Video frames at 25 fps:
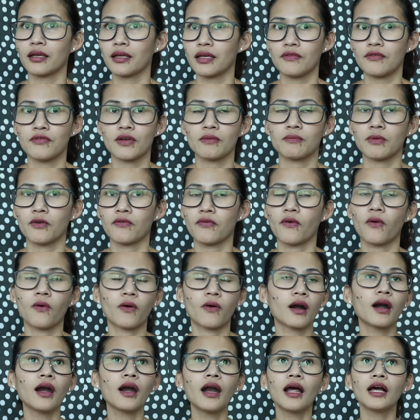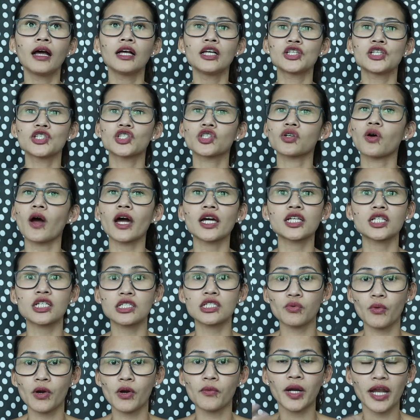even before, so I
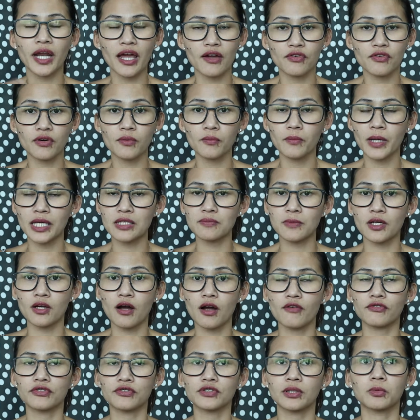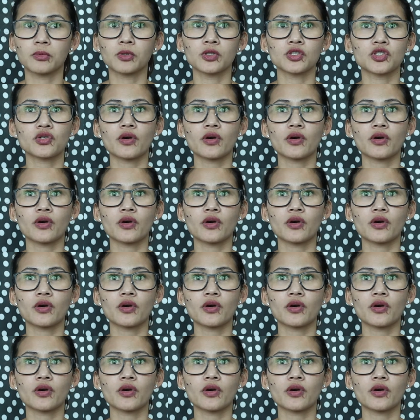just wear whatever makes me comfortable.